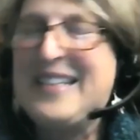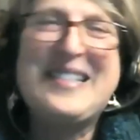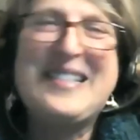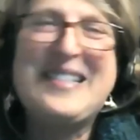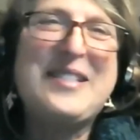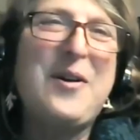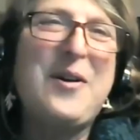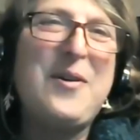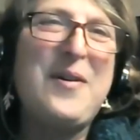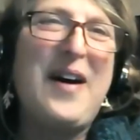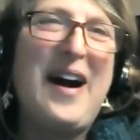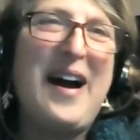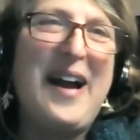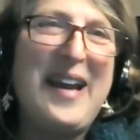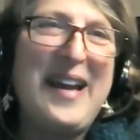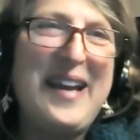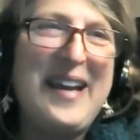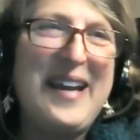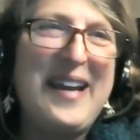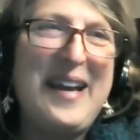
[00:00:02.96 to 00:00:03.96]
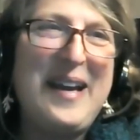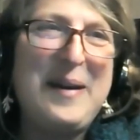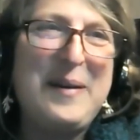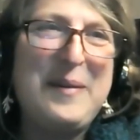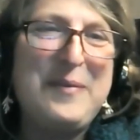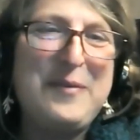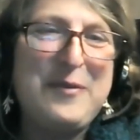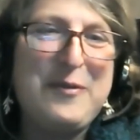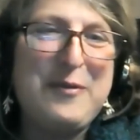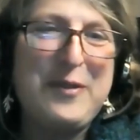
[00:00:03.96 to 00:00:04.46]
so I
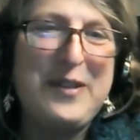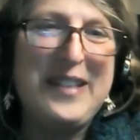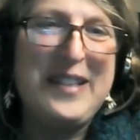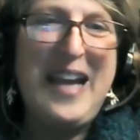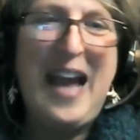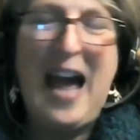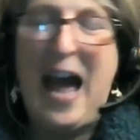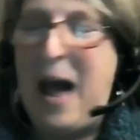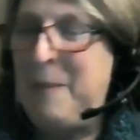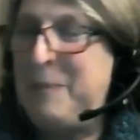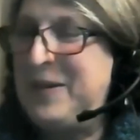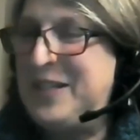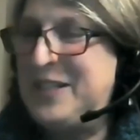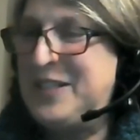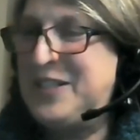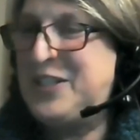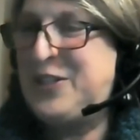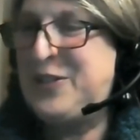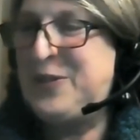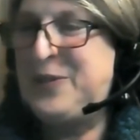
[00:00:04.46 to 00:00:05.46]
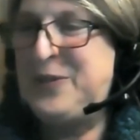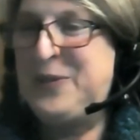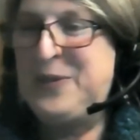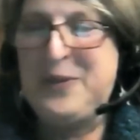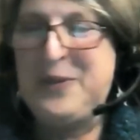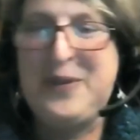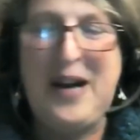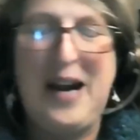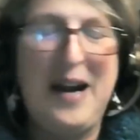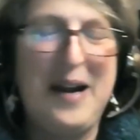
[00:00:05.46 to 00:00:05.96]
am really happy
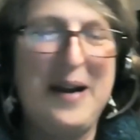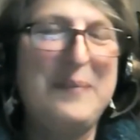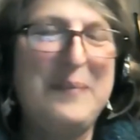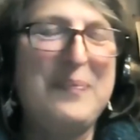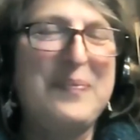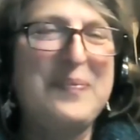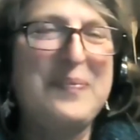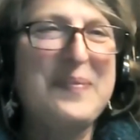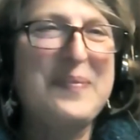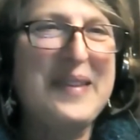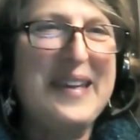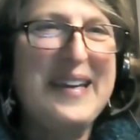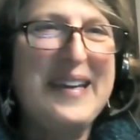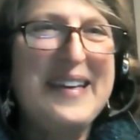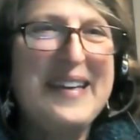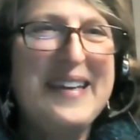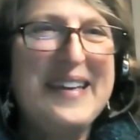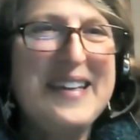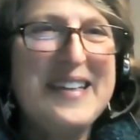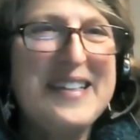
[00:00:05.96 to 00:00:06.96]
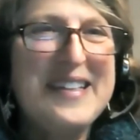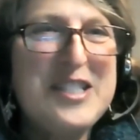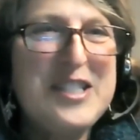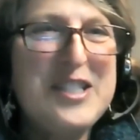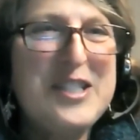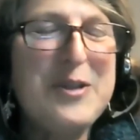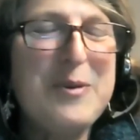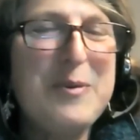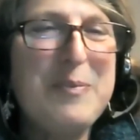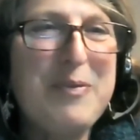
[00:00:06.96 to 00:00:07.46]
to um,
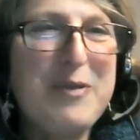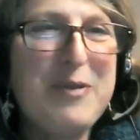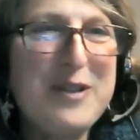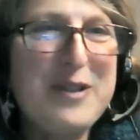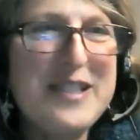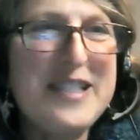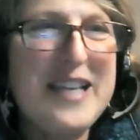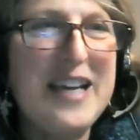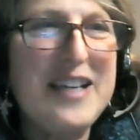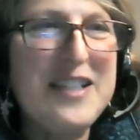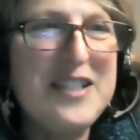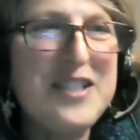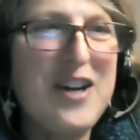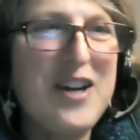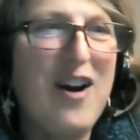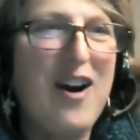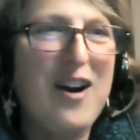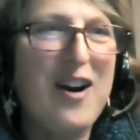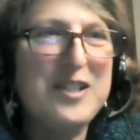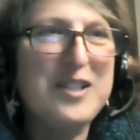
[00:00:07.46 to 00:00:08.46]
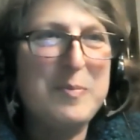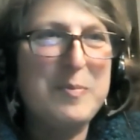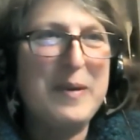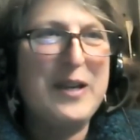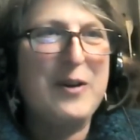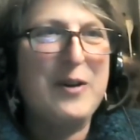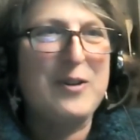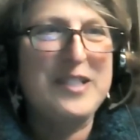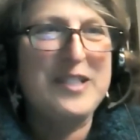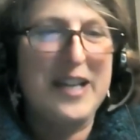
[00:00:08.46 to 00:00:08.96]
to present our
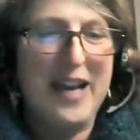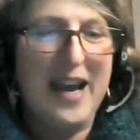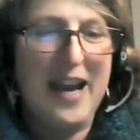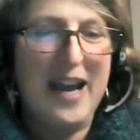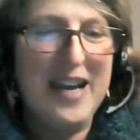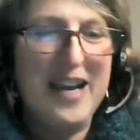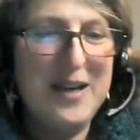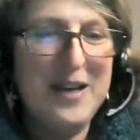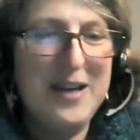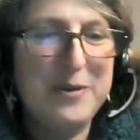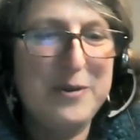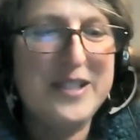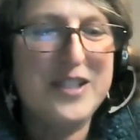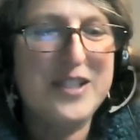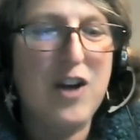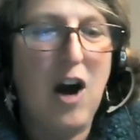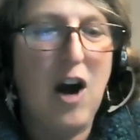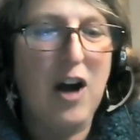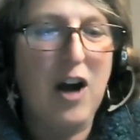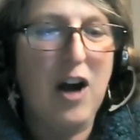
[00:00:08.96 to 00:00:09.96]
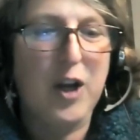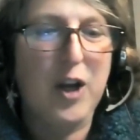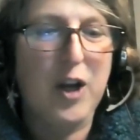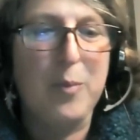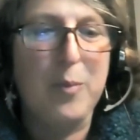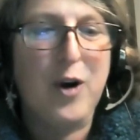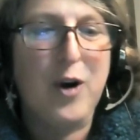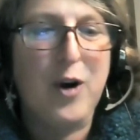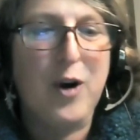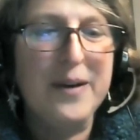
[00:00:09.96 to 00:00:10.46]
speaker today, who is Scott
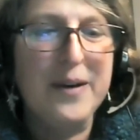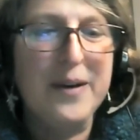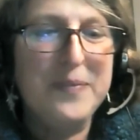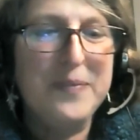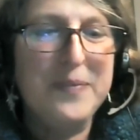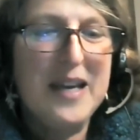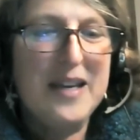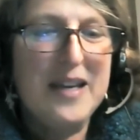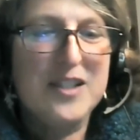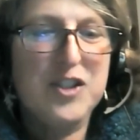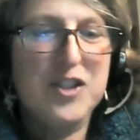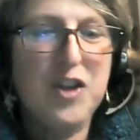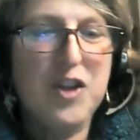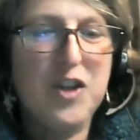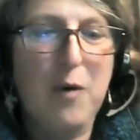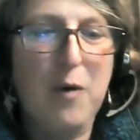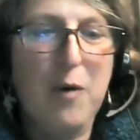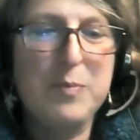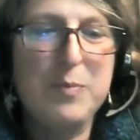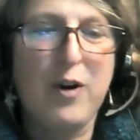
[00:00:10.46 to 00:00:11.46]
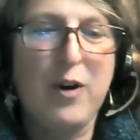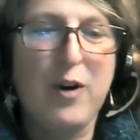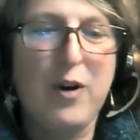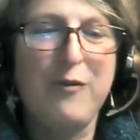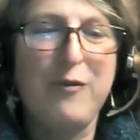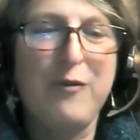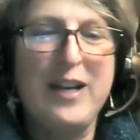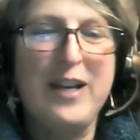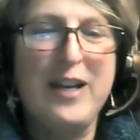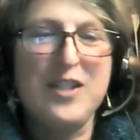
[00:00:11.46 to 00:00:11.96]
Gilmore. Scott was born
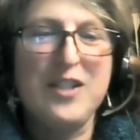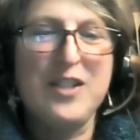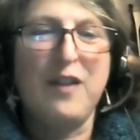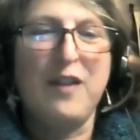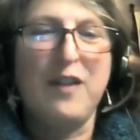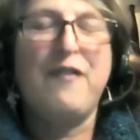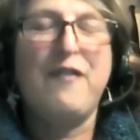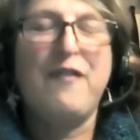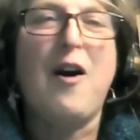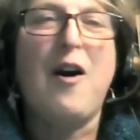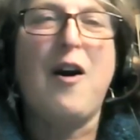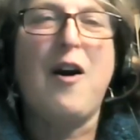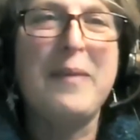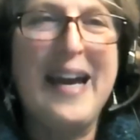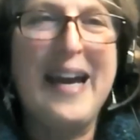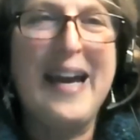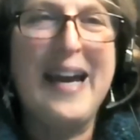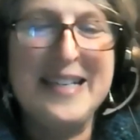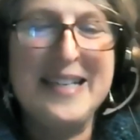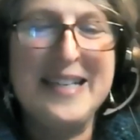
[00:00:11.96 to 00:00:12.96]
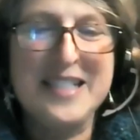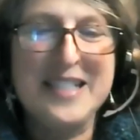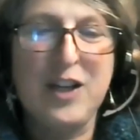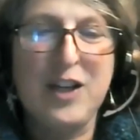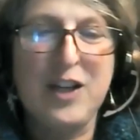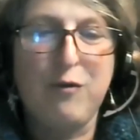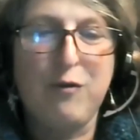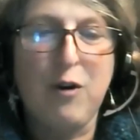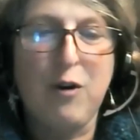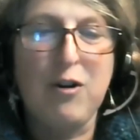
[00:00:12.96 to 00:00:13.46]
and raised on farmland
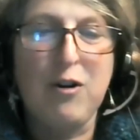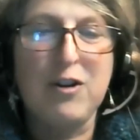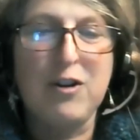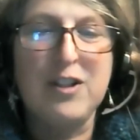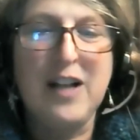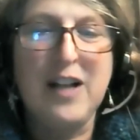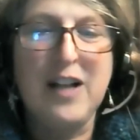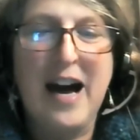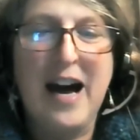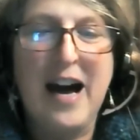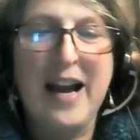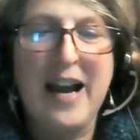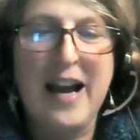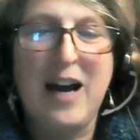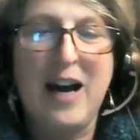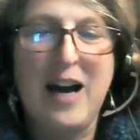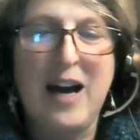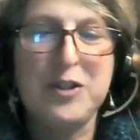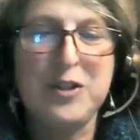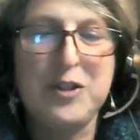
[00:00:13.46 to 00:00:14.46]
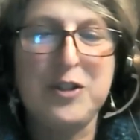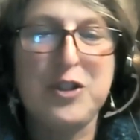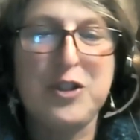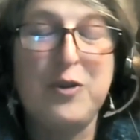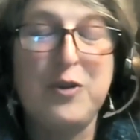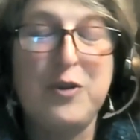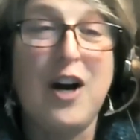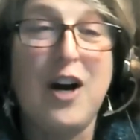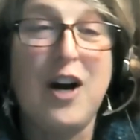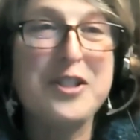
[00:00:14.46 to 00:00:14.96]
in rural high
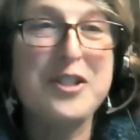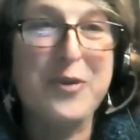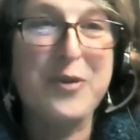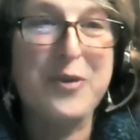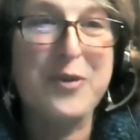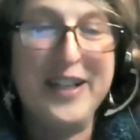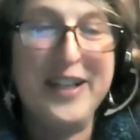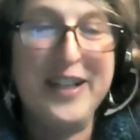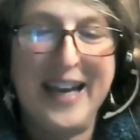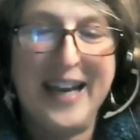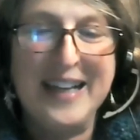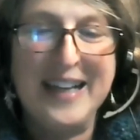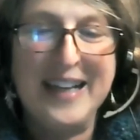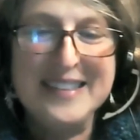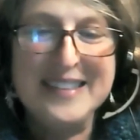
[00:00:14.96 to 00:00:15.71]
altitude Australia.